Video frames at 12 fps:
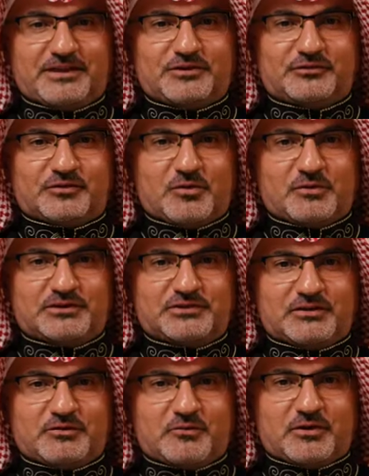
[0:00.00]
Thank you so
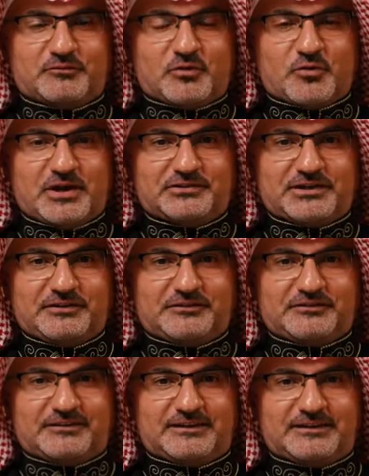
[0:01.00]
much, everyone, for watching
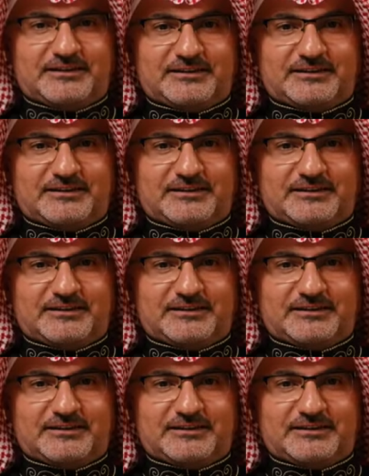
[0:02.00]
us.